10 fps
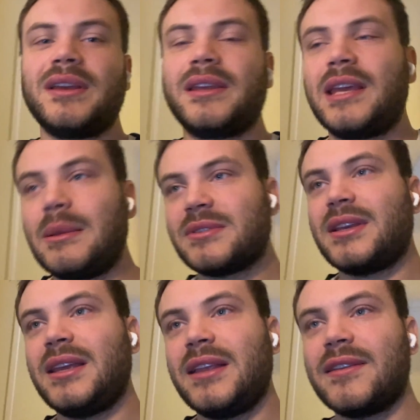keeps the
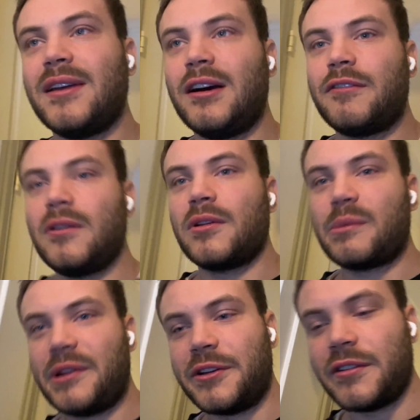heat uh, for a longer
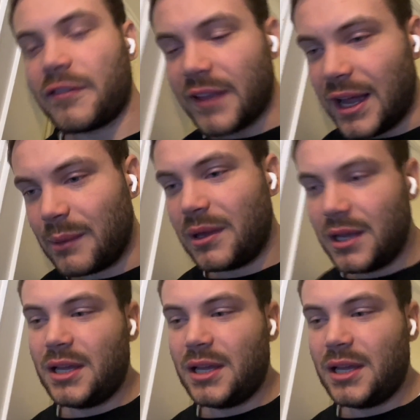period of time.